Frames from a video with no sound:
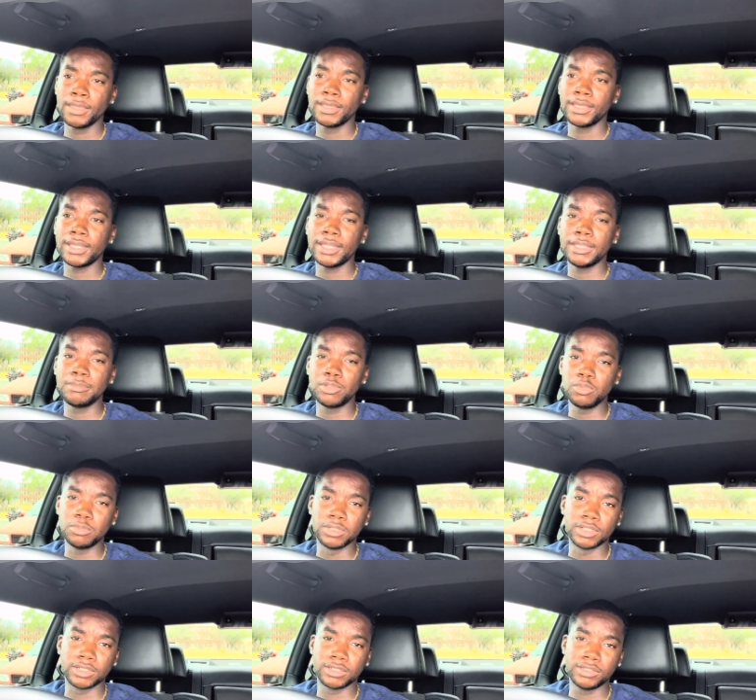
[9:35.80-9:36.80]
Kelley Blue
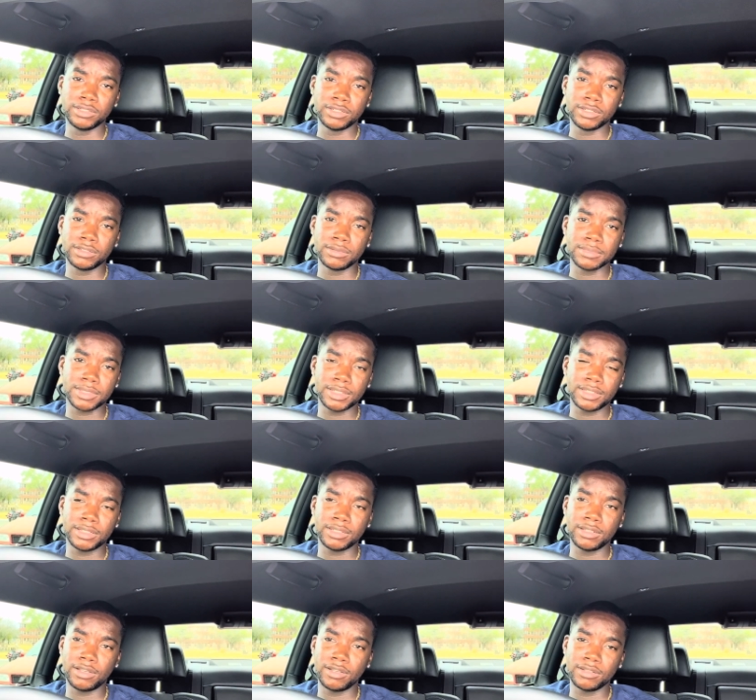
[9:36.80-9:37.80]
Book, you know what I'm
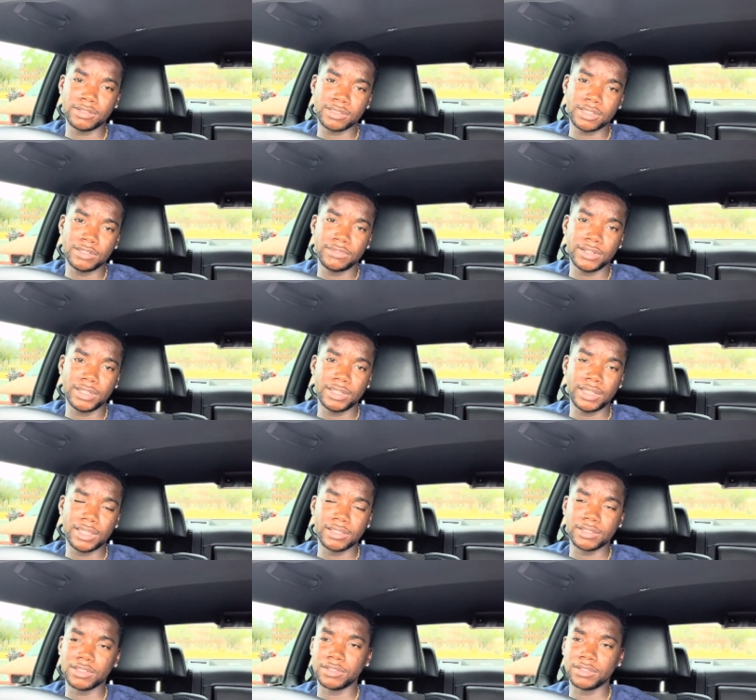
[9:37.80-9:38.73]
saying, all stuff like that.